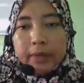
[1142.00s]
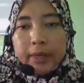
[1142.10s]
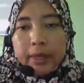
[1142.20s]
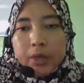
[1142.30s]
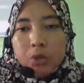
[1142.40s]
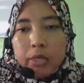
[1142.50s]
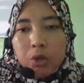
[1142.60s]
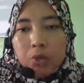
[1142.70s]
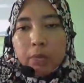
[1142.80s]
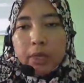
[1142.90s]
Okay, so
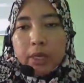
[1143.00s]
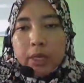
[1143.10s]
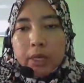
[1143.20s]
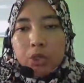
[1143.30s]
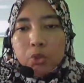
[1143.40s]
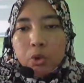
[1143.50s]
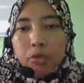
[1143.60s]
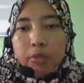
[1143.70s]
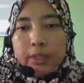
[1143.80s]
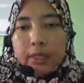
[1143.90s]
here will be 2
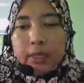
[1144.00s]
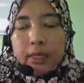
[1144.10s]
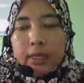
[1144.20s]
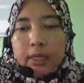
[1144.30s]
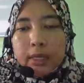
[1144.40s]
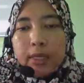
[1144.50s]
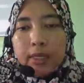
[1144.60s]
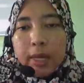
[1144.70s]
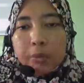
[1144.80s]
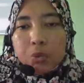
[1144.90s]
over 3
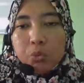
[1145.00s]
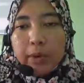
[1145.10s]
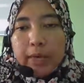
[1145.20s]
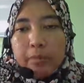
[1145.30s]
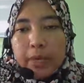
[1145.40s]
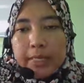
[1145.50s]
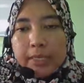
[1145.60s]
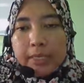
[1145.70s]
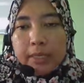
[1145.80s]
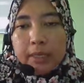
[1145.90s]
times 1 plus
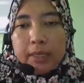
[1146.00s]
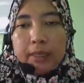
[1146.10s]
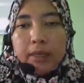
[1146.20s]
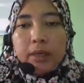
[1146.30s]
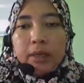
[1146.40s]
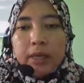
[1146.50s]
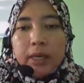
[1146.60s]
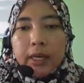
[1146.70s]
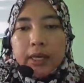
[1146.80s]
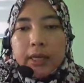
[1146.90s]
c.
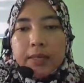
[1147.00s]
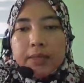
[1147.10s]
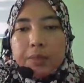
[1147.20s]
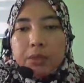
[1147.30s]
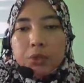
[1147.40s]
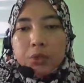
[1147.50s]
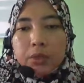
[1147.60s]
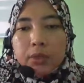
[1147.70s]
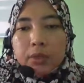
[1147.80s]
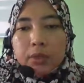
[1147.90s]
Okay, and then
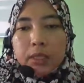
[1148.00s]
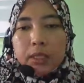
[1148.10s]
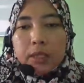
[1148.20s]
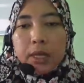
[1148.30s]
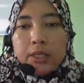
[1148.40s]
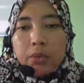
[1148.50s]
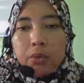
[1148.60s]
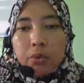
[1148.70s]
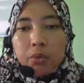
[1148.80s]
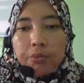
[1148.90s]
substitute theta is
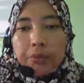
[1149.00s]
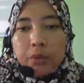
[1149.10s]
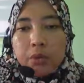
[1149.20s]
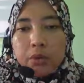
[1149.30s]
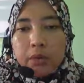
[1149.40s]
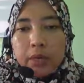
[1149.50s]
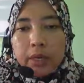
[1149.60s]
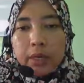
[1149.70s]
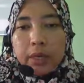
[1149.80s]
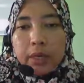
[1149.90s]
0.
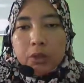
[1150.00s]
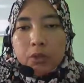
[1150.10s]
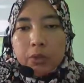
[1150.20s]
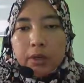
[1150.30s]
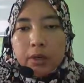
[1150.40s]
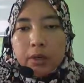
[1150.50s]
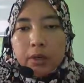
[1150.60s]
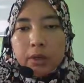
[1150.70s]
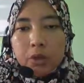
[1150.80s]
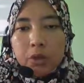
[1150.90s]
Okay, into here.
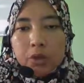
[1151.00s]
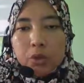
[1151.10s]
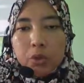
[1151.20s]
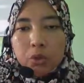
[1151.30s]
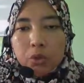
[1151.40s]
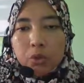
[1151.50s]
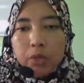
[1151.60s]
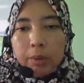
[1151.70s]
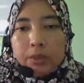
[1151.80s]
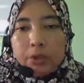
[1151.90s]
So 2
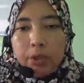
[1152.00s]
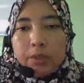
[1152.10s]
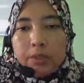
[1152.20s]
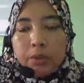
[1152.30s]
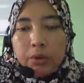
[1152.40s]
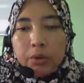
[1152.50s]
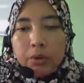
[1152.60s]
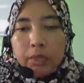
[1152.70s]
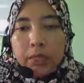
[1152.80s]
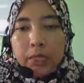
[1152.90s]
times 0 is
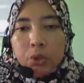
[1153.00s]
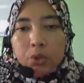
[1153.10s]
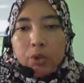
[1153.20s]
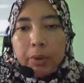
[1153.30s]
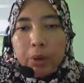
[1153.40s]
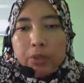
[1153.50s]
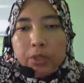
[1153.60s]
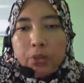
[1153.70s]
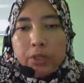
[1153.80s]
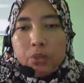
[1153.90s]
0. E to the power
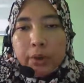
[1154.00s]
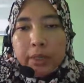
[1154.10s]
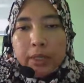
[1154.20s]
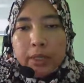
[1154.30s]
0 is 1.